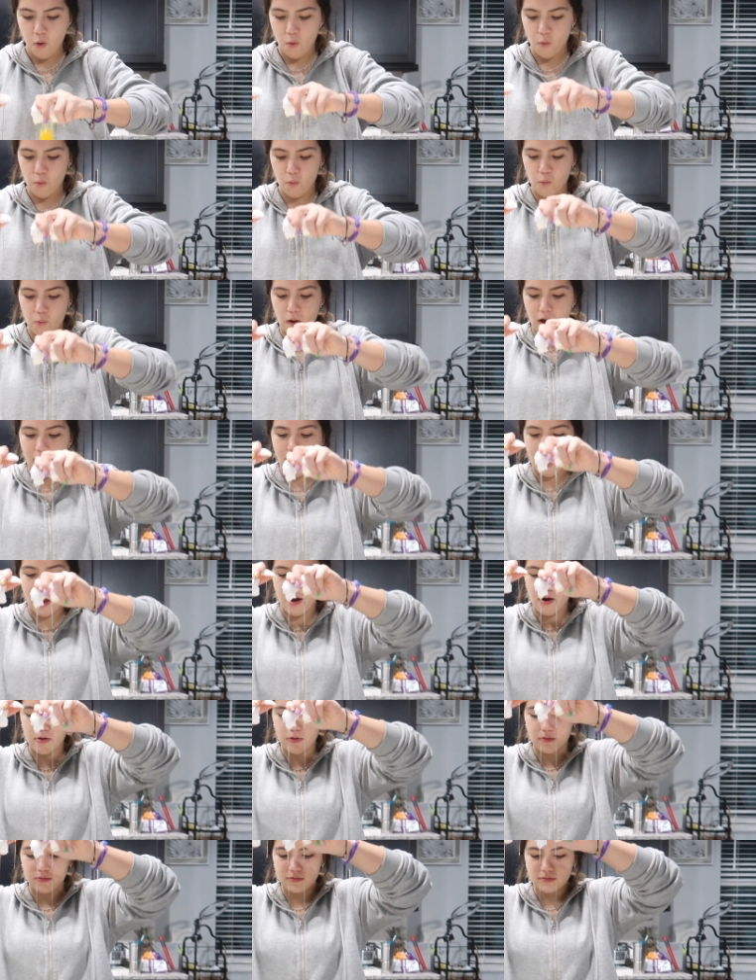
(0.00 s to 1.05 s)

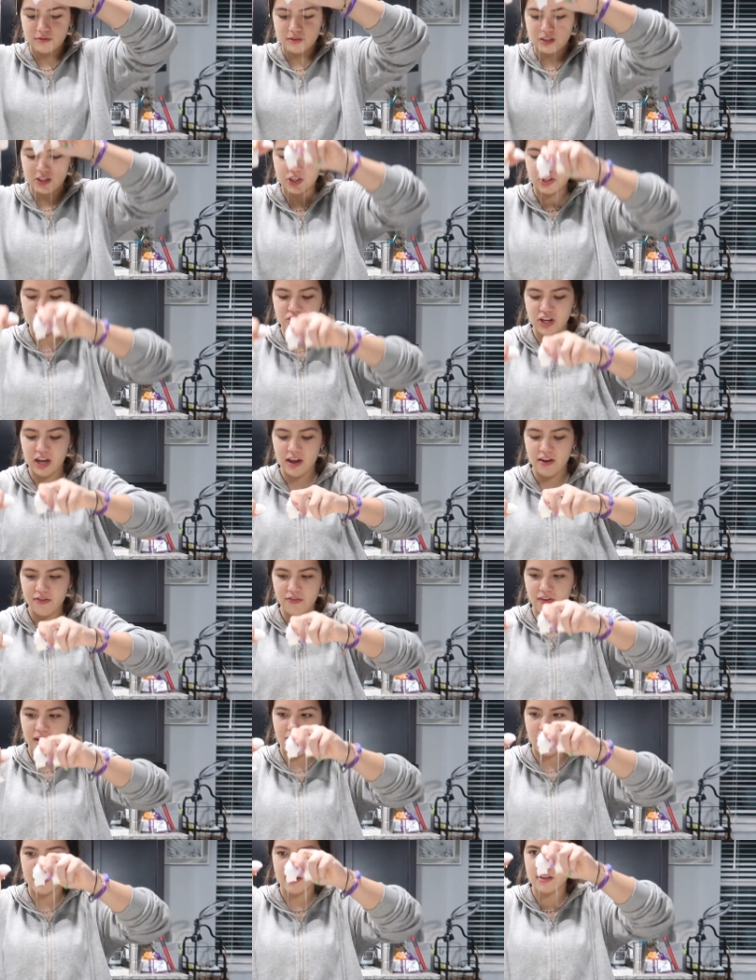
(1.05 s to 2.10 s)
Wow. Chef
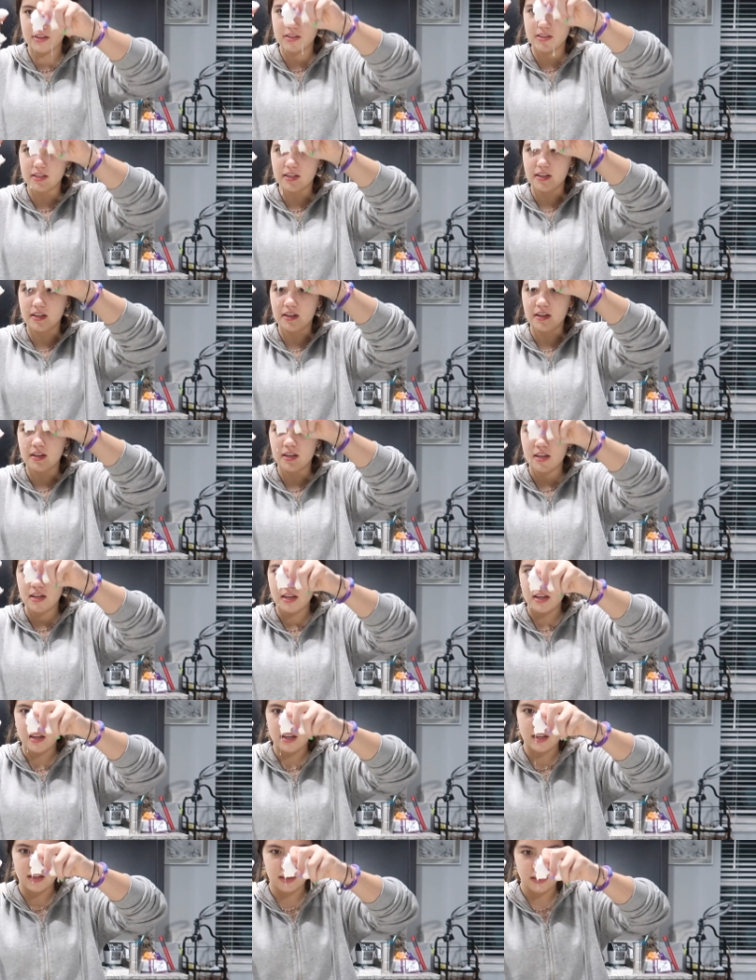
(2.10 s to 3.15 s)
Allison
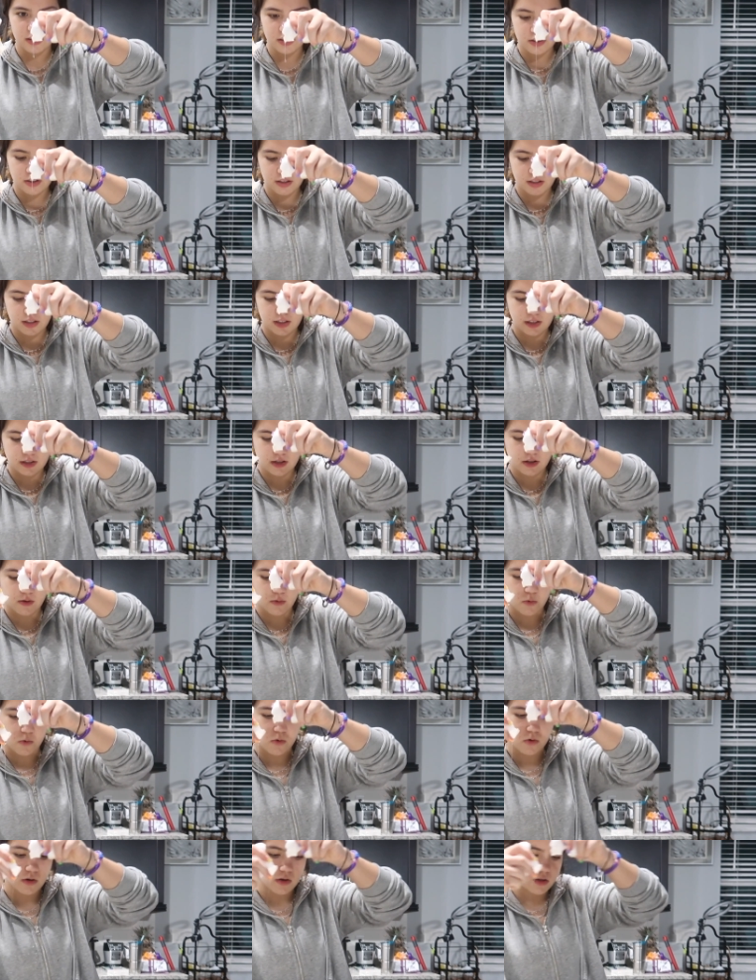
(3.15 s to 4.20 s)
literally needs an
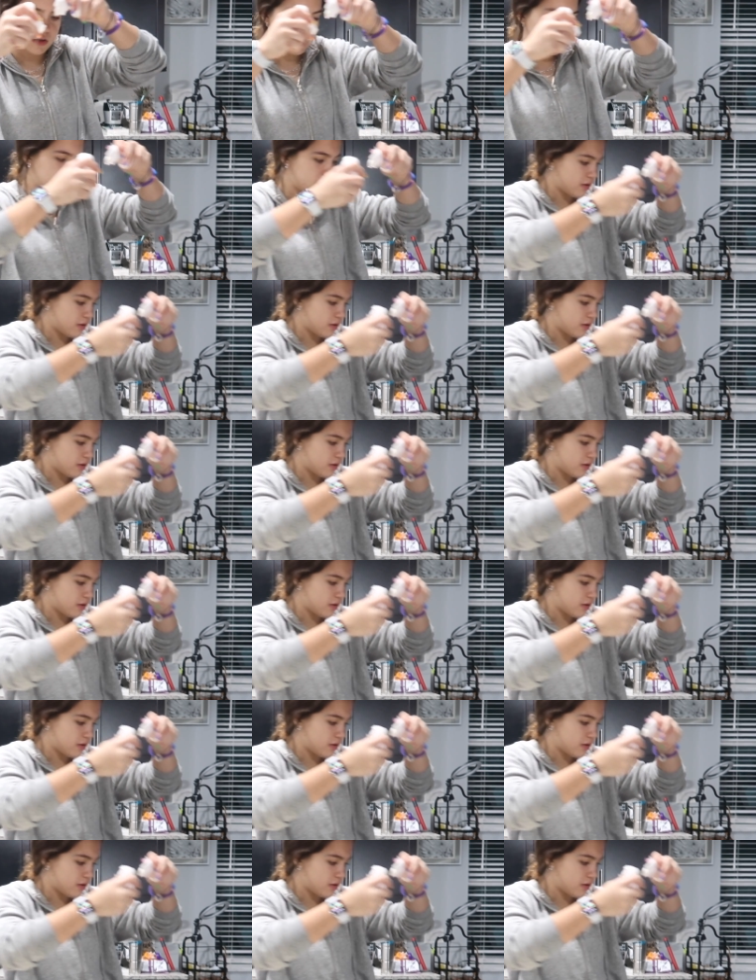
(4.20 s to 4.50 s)
award.